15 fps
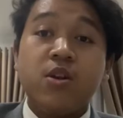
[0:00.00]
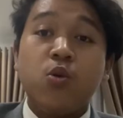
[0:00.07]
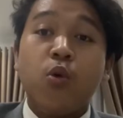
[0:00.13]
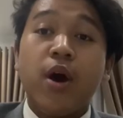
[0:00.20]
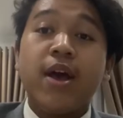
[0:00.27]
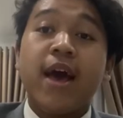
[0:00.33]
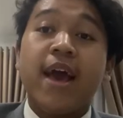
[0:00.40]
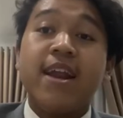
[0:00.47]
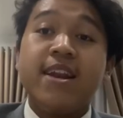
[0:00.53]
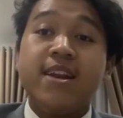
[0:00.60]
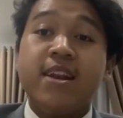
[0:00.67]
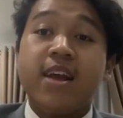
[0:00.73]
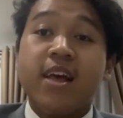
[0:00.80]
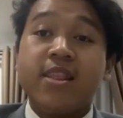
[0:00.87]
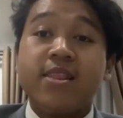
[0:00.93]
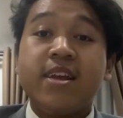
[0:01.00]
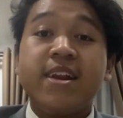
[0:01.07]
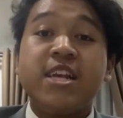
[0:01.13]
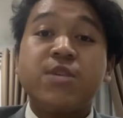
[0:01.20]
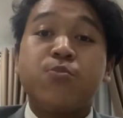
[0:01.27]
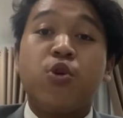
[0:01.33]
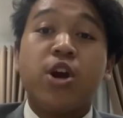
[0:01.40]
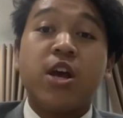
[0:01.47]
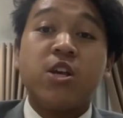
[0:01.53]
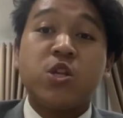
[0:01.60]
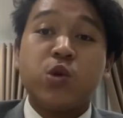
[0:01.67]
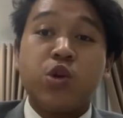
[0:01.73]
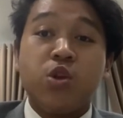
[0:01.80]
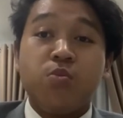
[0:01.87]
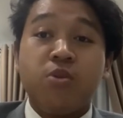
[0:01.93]
why I think this program
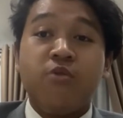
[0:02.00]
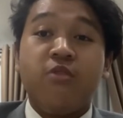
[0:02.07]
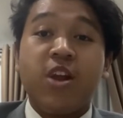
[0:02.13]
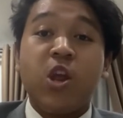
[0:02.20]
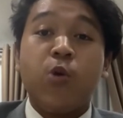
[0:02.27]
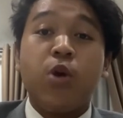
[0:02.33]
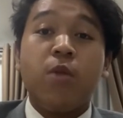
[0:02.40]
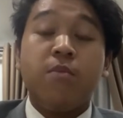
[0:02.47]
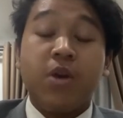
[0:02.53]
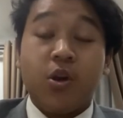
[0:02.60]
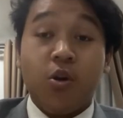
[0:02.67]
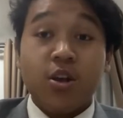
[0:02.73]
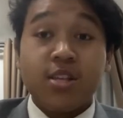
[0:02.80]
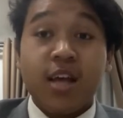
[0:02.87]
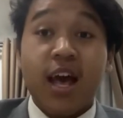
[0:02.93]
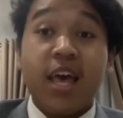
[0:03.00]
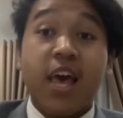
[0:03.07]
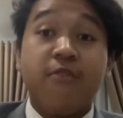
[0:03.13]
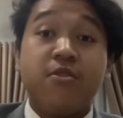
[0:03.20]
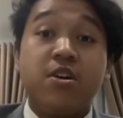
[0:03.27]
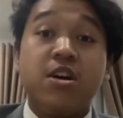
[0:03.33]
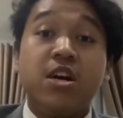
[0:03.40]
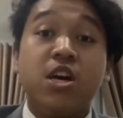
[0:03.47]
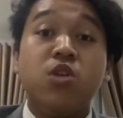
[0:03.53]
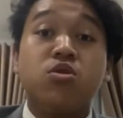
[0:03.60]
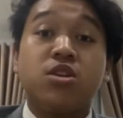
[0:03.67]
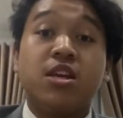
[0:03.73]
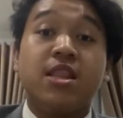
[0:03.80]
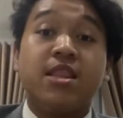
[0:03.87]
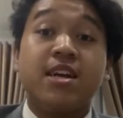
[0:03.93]
suit me very well because I have a
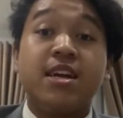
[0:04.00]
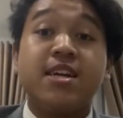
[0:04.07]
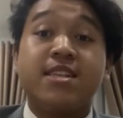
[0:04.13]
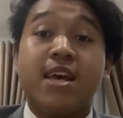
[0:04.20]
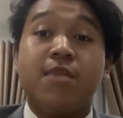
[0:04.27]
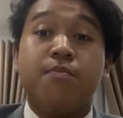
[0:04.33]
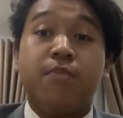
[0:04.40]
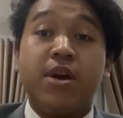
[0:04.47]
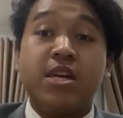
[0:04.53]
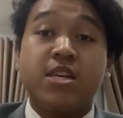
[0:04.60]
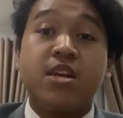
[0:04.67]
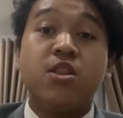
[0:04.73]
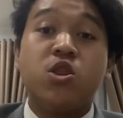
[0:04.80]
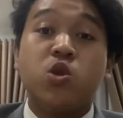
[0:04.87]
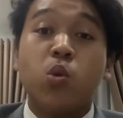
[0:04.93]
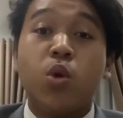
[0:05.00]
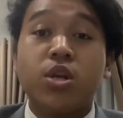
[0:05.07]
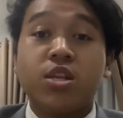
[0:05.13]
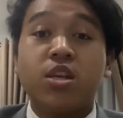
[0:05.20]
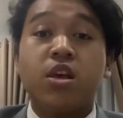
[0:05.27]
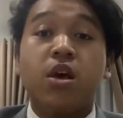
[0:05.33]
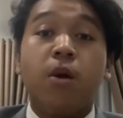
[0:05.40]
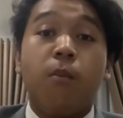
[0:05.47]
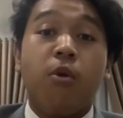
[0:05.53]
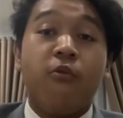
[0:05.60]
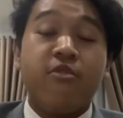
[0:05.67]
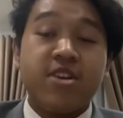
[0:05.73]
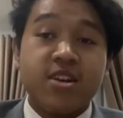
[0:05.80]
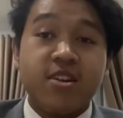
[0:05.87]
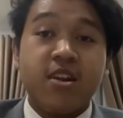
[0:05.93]
huge interest and passion towards
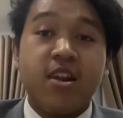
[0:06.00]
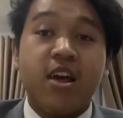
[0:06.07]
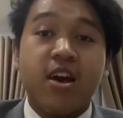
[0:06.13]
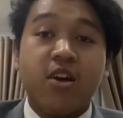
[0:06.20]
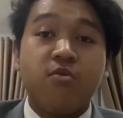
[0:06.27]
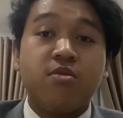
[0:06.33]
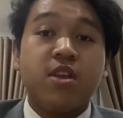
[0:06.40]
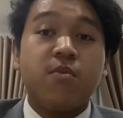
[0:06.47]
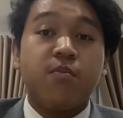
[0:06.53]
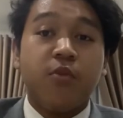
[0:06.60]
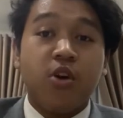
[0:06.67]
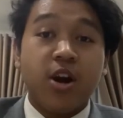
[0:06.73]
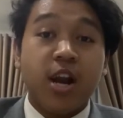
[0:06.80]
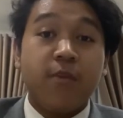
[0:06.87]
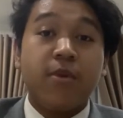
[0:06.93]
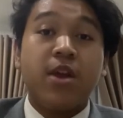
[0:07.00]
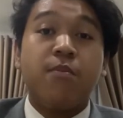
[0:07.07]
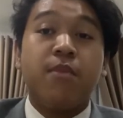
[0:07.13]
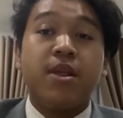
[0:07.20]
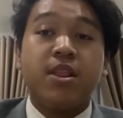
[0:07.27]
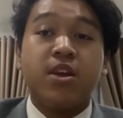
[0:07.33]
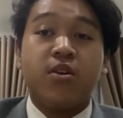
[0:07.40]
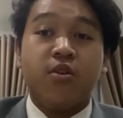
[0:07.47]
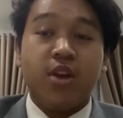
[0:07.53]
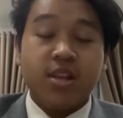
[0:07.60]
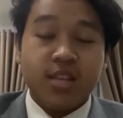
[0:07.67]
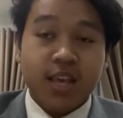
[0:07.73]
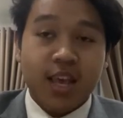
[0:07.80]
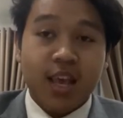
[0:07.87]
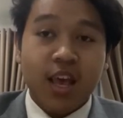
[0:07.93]
professional accounting program in
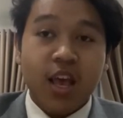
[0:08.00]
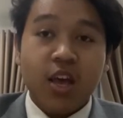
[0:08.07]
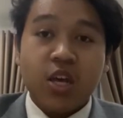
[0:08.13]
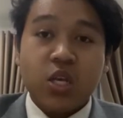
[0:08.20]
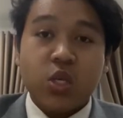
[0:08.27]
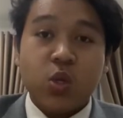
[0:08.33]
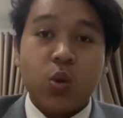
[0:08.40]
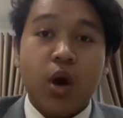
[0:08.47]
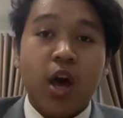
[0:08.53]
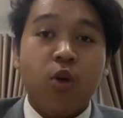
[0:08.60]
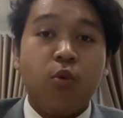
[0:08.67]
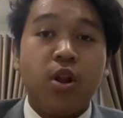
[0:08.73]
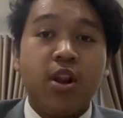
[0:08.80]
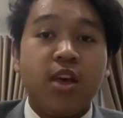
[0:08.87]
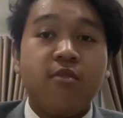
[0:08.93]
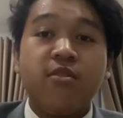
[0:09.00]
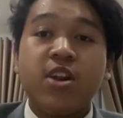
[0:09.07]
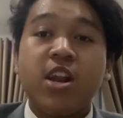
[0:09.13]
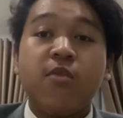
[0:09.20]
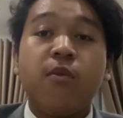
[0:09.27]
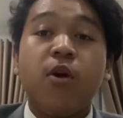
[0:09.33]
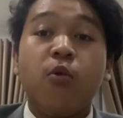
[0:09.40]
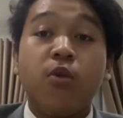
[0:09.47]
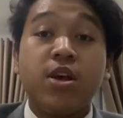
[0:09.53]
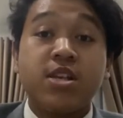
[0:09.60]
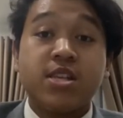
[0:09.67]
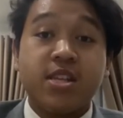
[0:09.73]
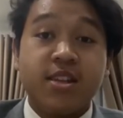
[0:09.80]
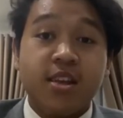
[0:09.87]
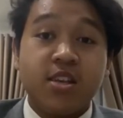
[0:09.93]
matriculacy. So I will never
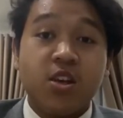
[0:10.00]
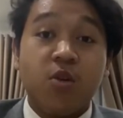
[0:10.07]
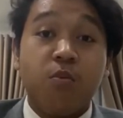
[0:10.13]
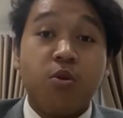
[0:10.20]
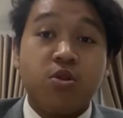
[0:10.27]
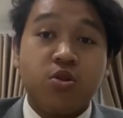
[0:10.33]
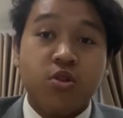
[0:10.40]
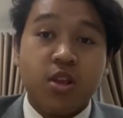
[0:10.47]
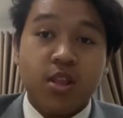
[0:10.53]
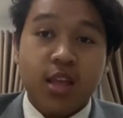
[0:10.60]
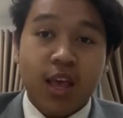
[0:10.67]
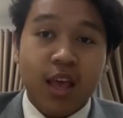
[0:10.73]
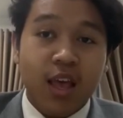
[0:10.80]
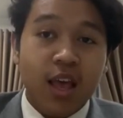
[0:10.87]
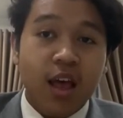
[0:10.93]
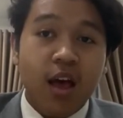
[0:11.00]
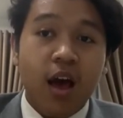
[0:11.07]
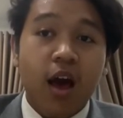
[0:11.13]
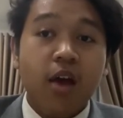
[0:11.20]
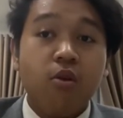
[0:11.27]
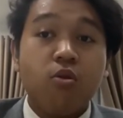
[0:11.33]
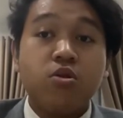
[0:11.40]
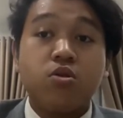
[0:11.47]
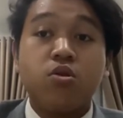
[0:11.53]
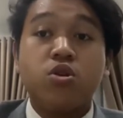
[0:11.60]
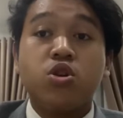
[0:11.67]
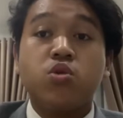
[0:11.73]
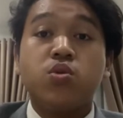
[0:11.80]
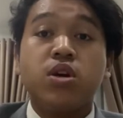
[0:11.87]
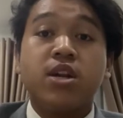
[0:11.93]
waste this opportunity. I also
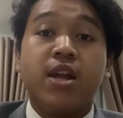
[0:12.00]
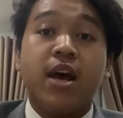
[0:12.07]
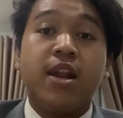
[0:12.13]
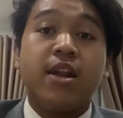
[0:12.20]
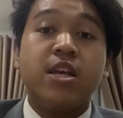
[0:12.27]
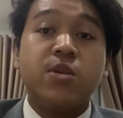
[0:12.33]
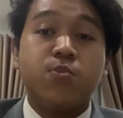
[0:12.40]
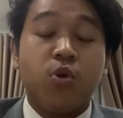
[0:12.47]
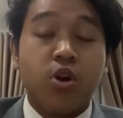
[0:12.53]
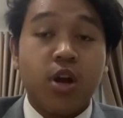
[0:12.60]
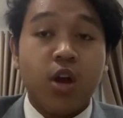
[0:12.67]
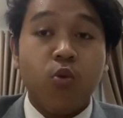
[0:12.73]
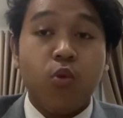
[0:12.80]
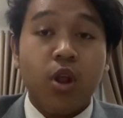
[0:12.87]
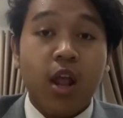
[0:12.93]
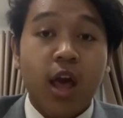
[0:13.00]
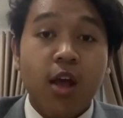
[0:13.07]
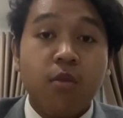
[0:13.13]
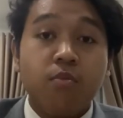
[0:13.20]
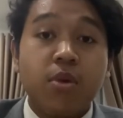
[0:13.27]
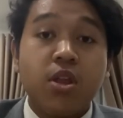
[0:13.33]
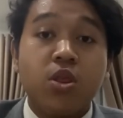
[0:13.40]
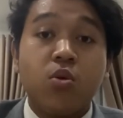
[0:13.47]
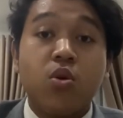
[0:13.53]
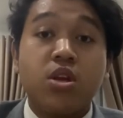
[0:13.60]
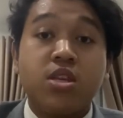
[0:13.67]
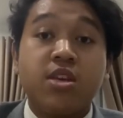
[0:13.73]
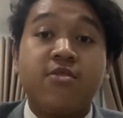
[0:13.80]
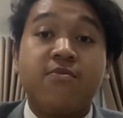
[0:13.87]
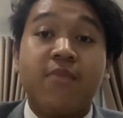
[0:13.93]
sure that this program will help me to
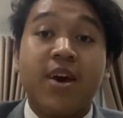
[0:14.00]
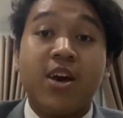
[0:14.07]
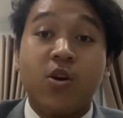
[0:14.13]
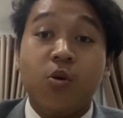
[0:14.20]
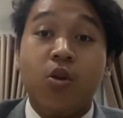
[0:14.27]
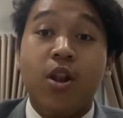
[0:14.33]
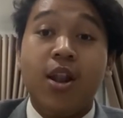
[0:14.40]
achieve my goal.